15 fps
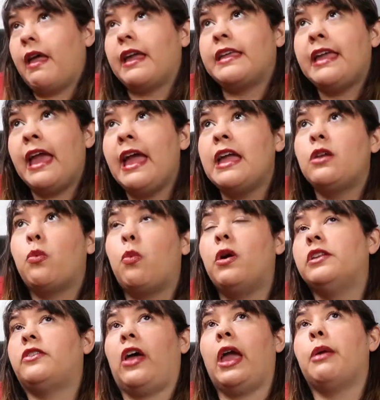Again,
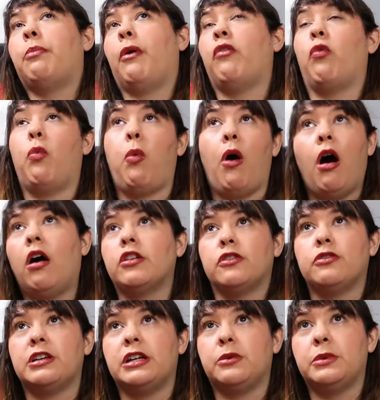what type of
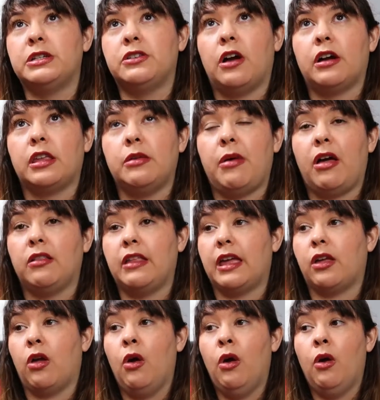watery are we talking about? Like,